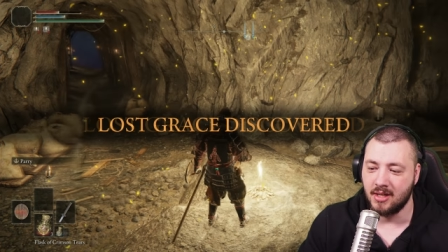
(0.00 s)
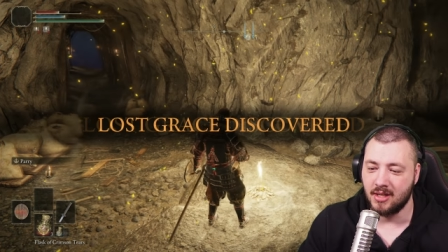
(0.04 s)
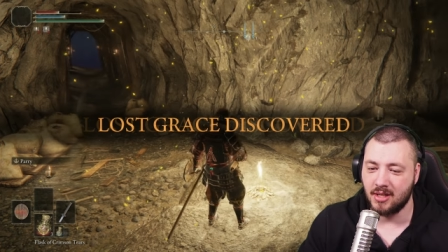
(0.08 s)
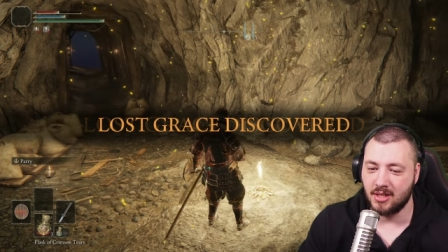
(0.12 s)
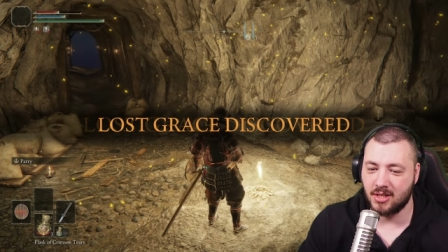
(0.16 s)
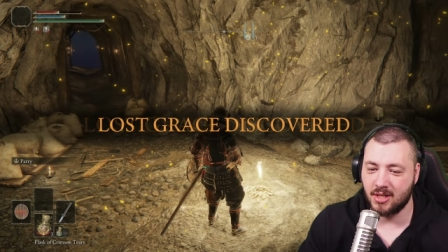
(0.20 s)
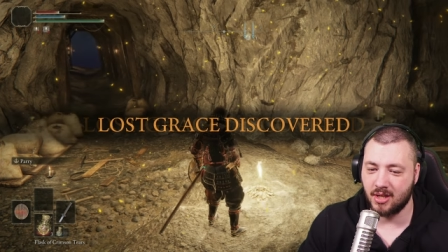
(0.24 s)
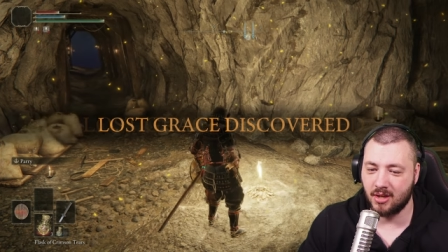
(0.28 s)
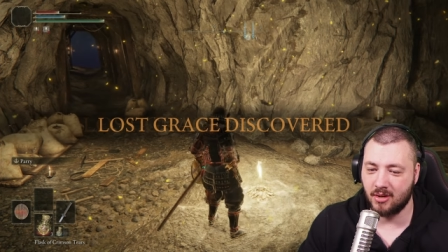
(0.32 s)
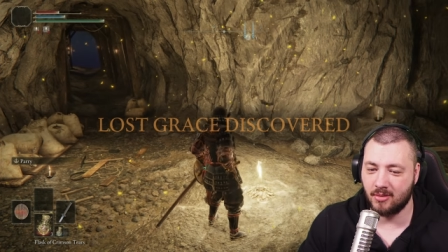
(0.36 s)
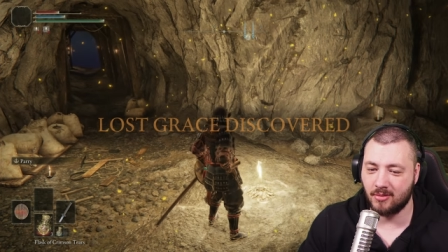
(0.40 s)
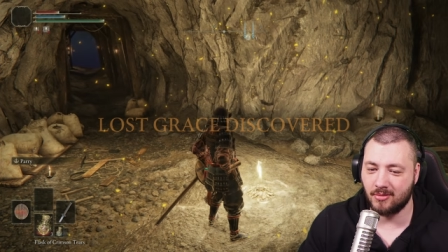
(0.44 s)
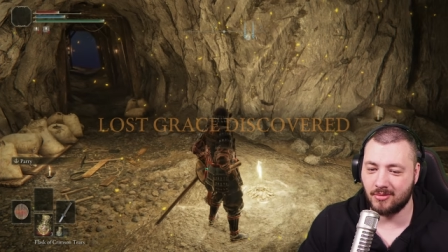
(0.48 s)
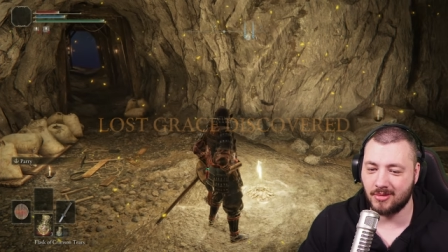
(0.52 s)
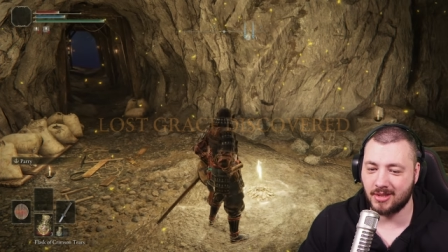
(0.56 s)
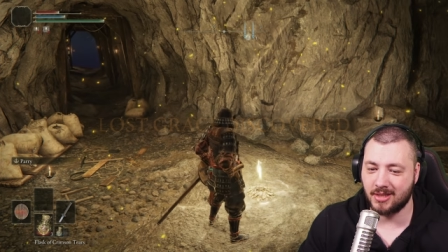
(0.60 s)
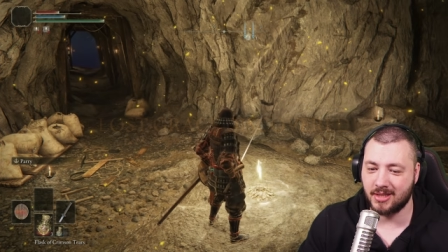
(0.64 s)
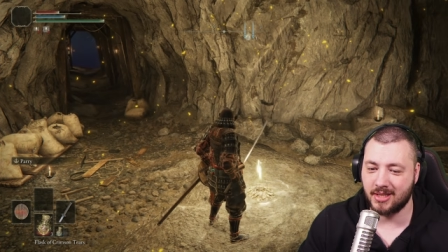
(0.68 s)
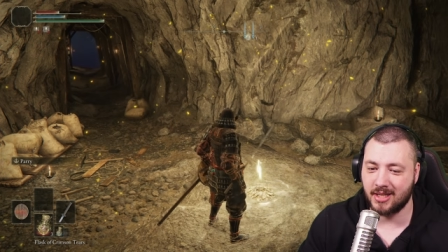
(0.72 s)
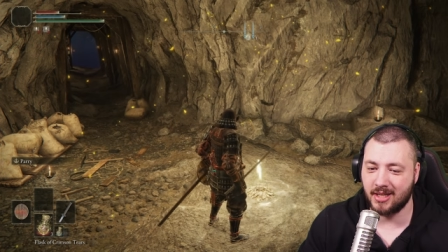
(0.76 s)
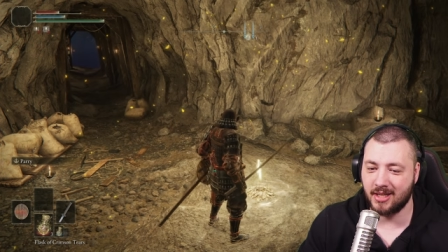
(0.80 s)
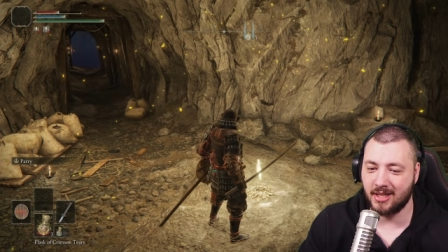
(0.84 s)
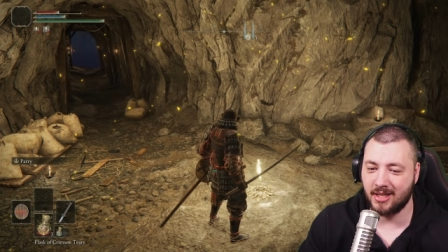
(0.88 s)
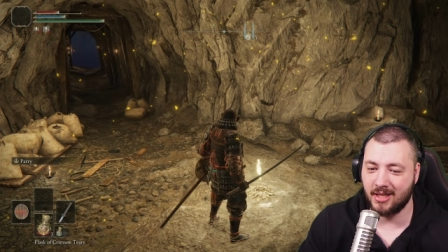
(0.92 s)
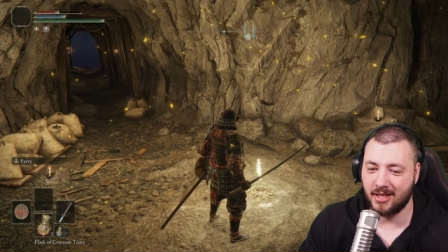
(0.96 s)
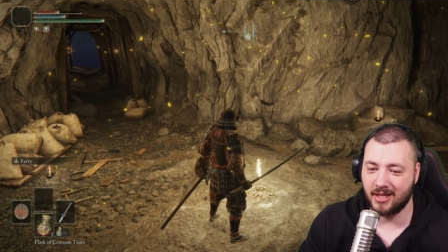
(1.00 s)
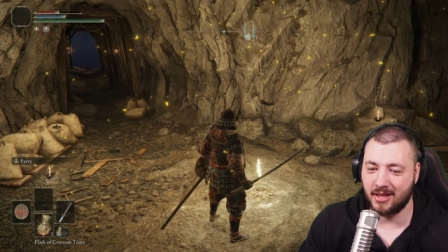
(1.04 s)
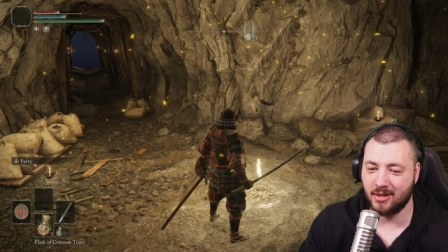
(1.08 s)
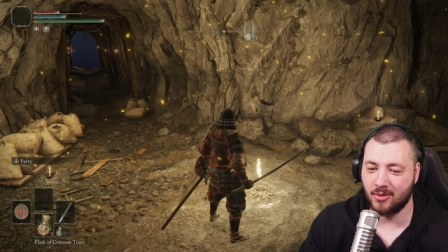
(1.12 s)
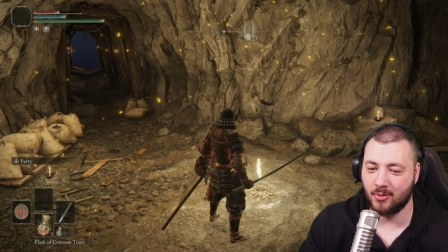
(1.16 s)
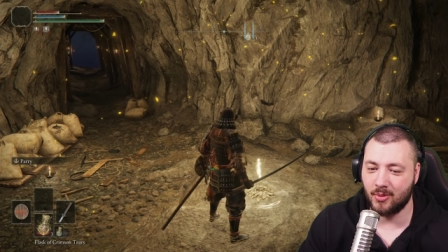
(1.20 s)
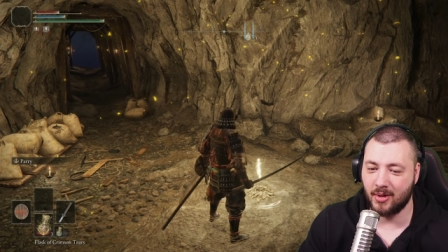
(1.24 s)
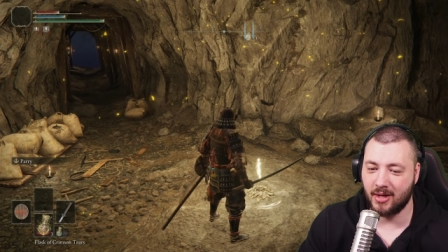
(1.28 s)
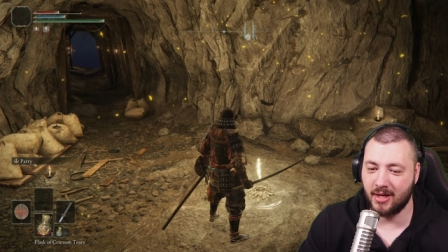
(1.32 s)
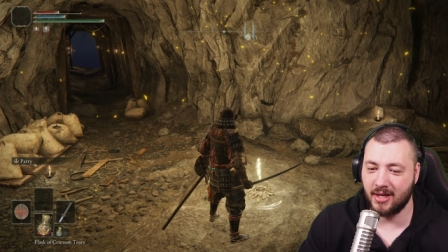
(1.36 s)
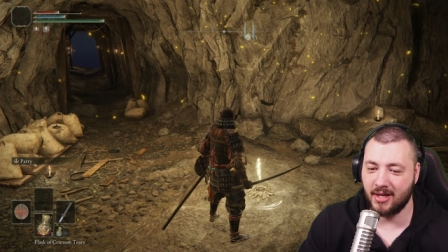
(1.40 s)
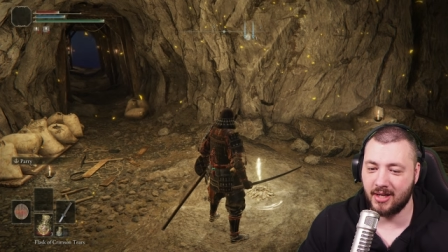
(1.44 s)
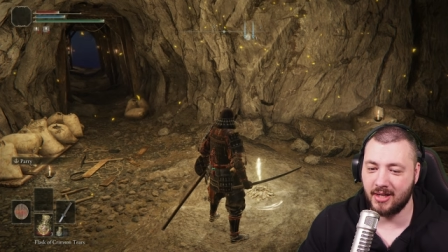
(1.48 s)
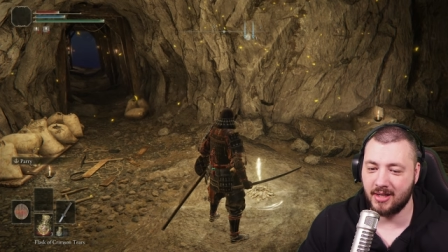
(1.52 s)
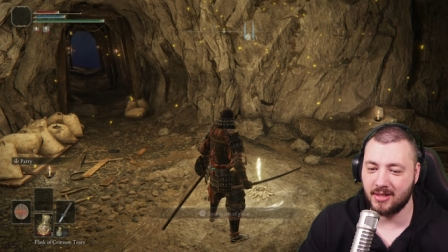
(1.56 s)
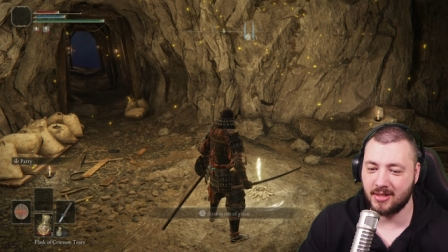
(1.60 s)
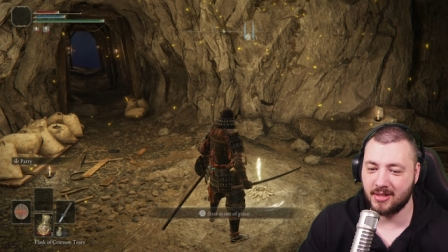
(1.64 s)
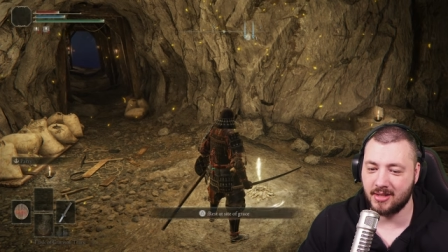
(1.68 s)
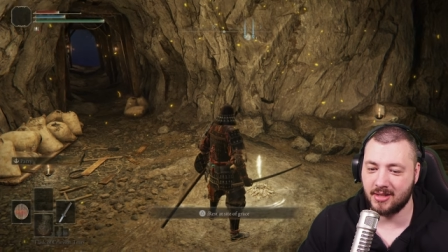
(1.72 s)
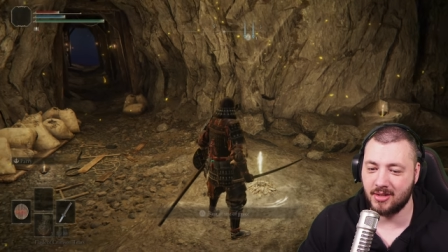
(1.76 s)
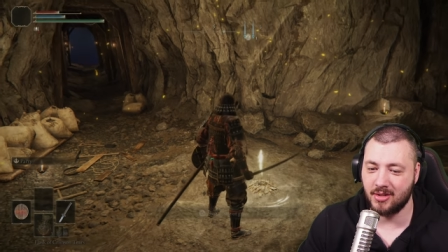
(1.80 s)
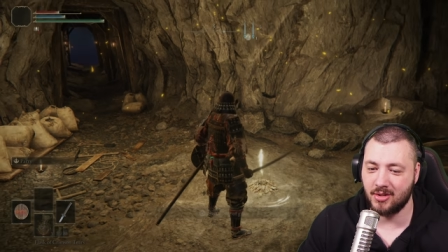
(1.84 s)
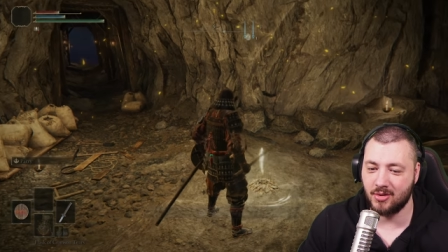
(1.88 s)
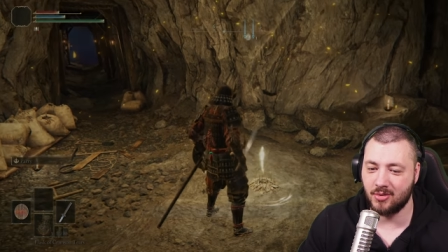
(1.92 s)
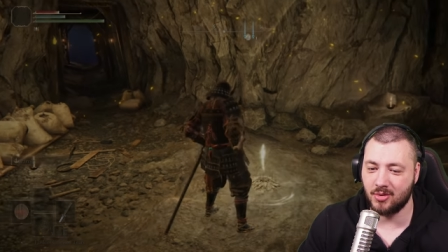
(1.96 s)
So that's kind of like the way it
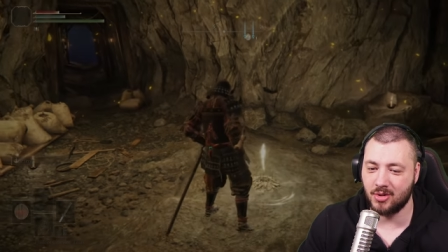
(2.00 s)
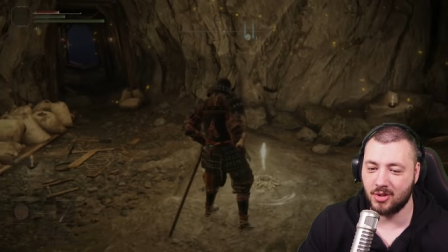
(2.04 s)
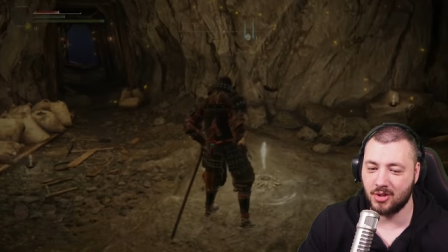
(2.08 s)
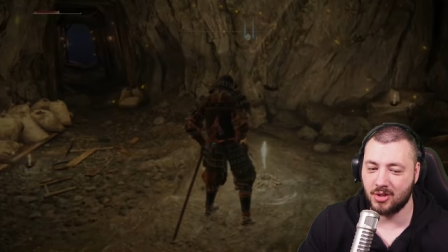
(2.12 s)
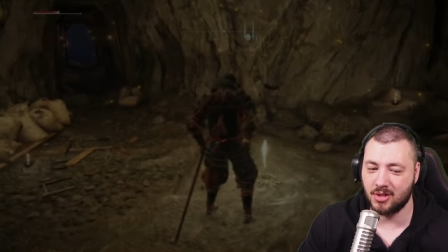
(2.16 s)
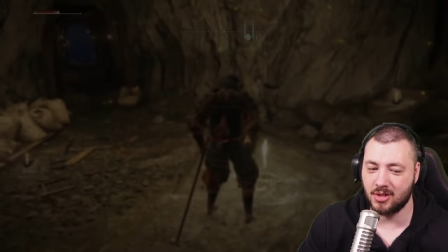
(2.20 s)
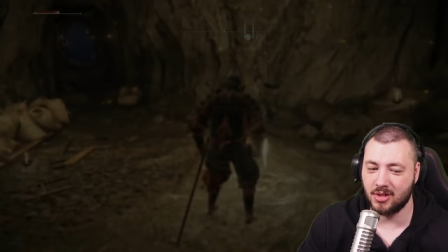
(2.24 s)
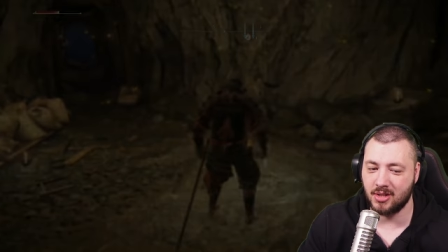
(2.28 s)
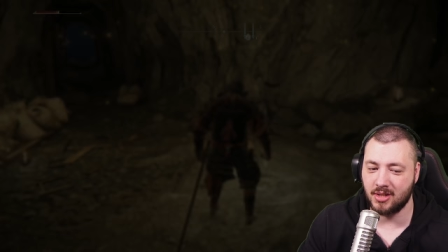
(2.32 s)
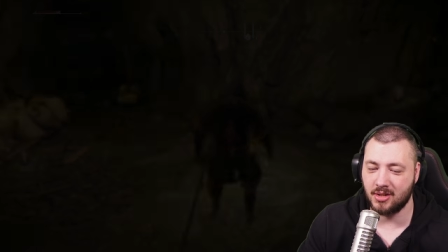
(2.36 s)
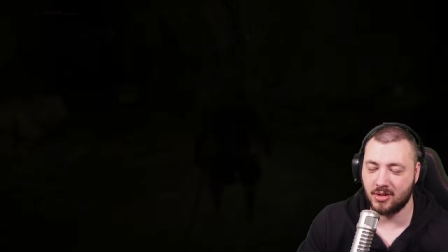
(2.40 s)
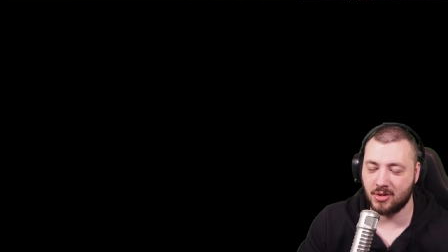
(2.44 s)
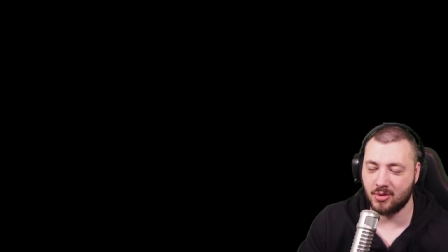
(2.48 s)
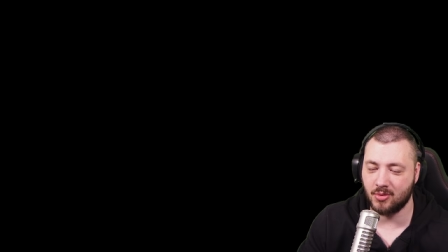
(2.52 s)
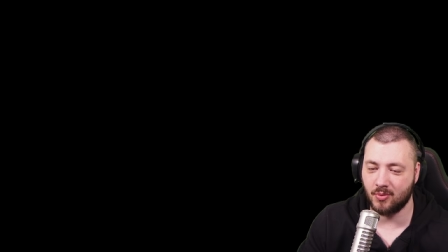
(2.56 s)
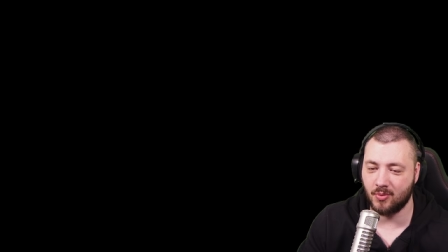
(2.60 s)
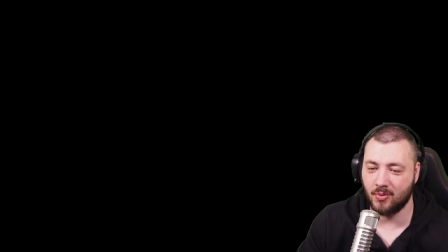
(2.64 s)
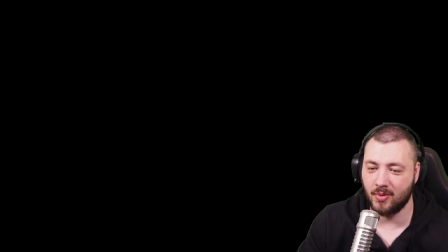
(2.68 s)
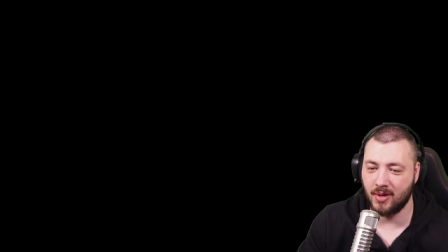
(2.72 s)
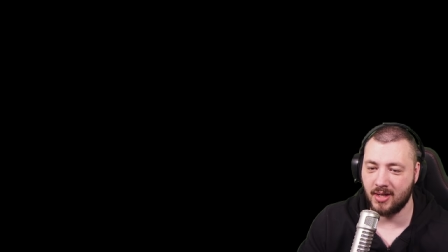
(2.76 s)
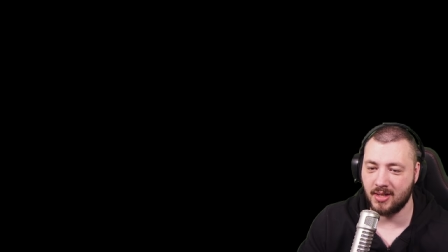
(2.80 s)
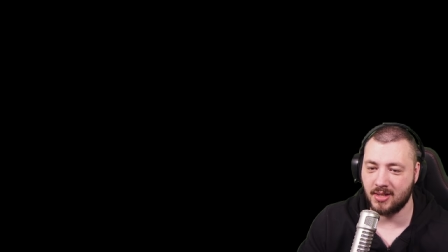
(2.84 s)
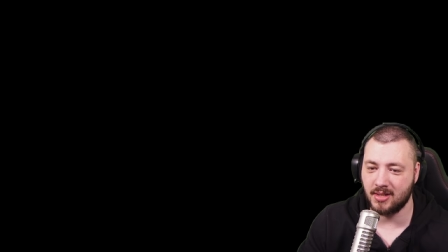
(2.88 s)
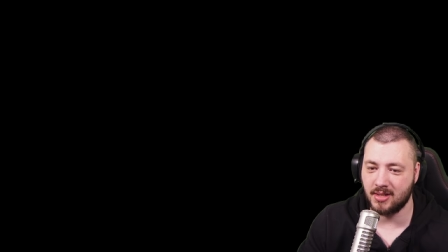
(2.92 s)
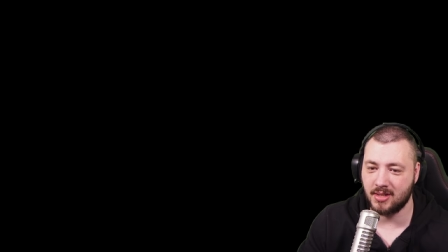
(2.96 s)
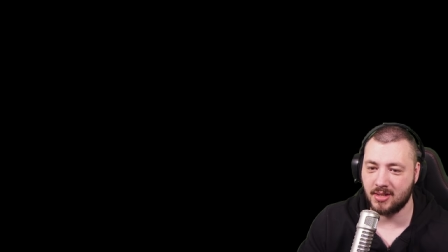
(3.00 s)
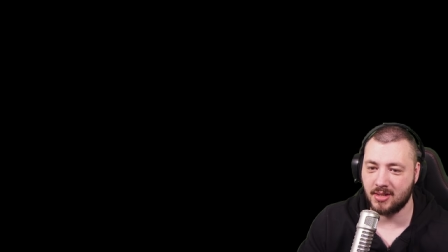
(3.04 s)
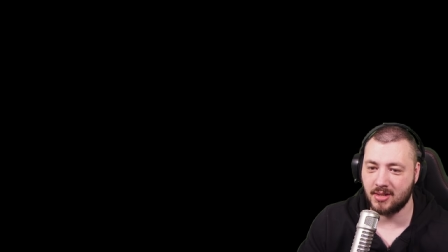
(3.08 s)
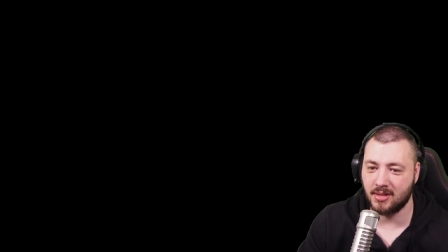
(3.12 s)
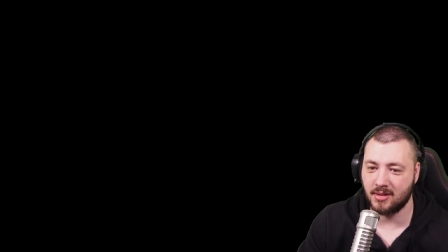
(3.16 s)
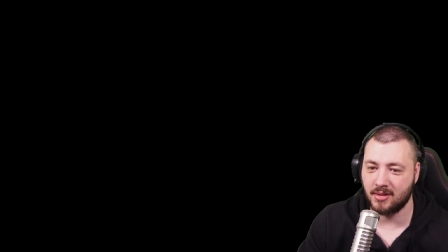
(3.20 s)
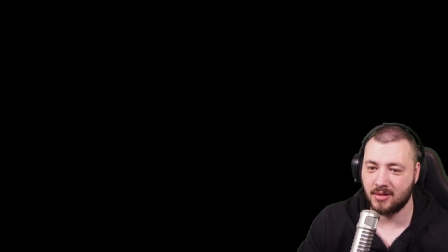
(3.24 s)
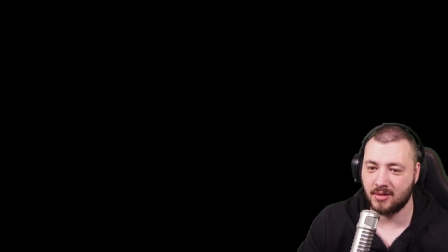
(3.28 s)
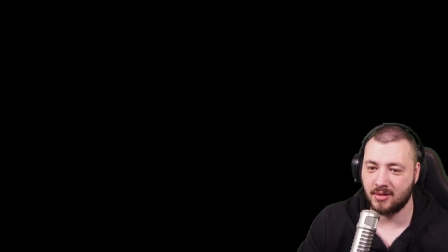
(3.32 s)
is. You just need to rest.